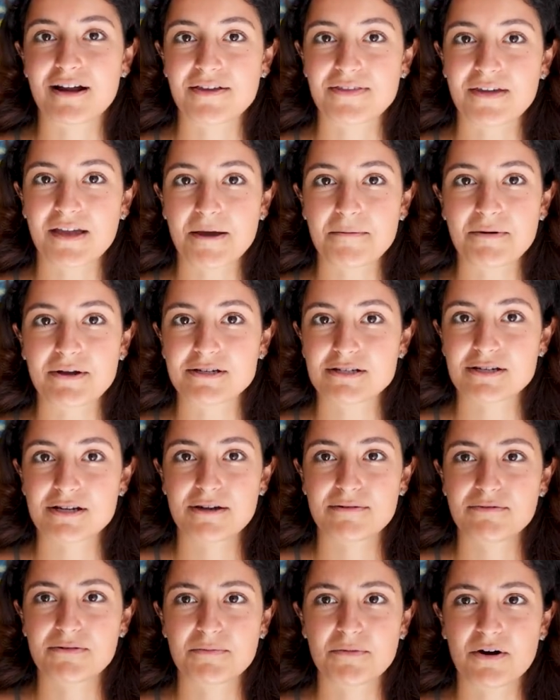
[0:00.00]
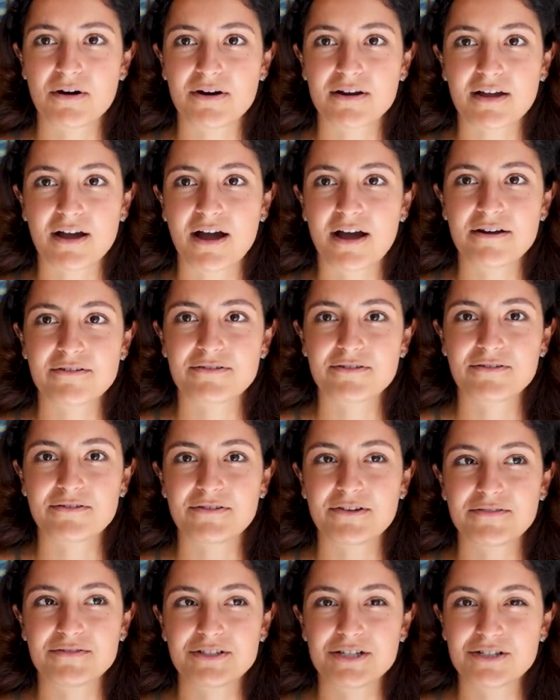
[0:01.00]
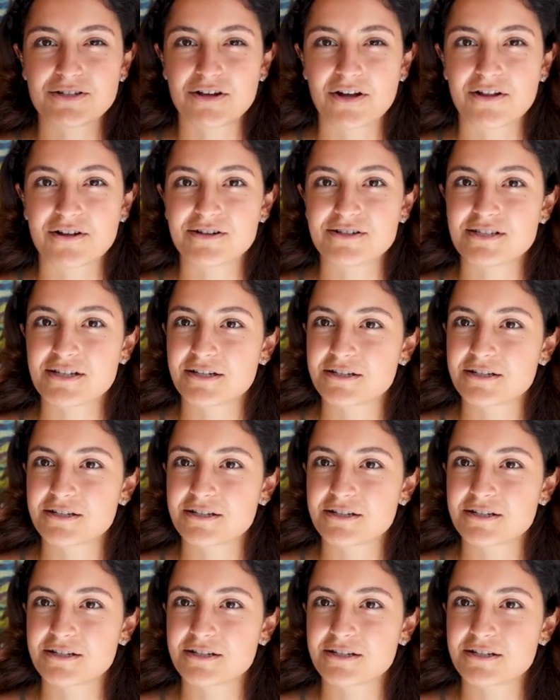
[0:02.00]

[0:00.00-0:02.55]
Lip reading: I think I picked it up from REI for $15.